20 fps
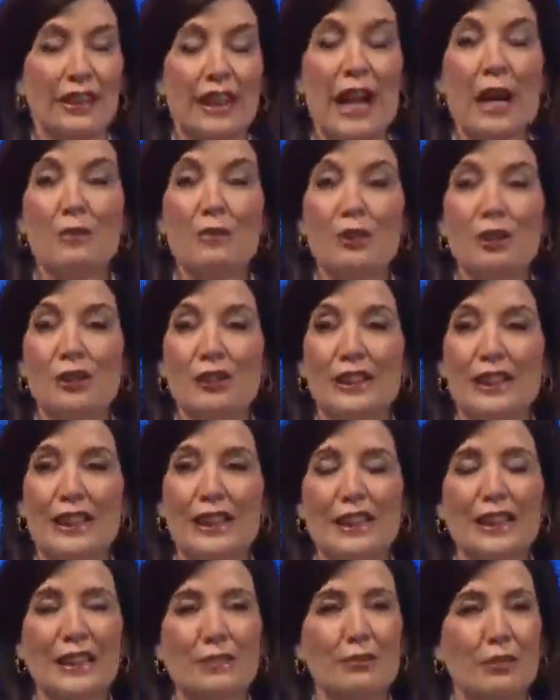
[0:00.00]
And I will
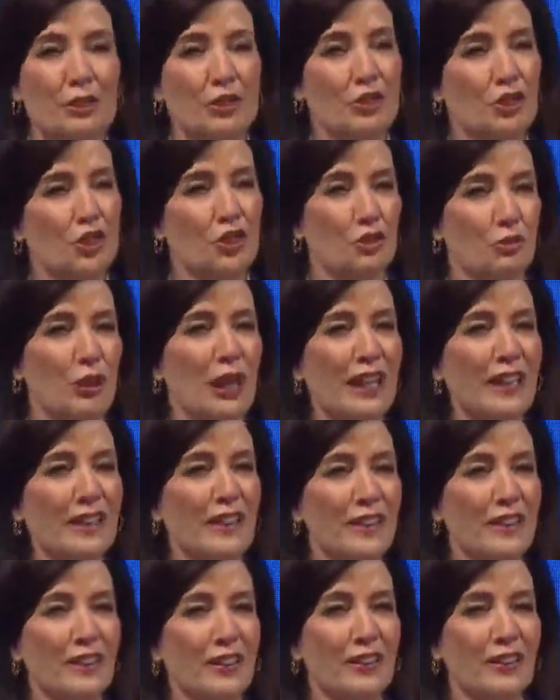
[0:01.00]
lead with
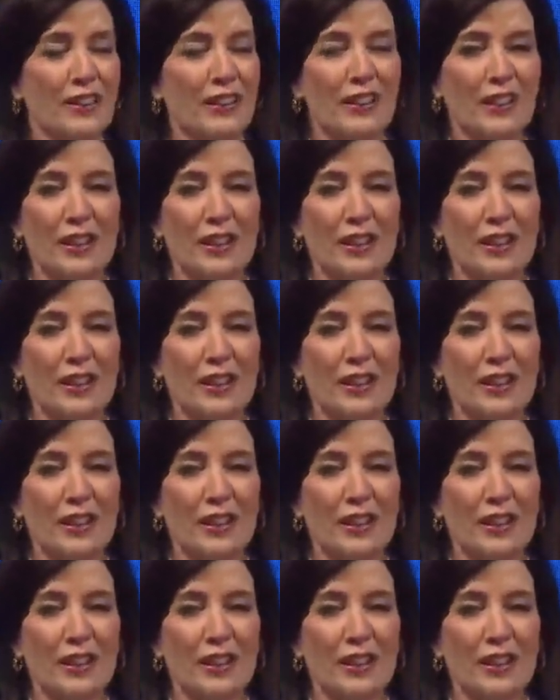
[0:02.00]
strength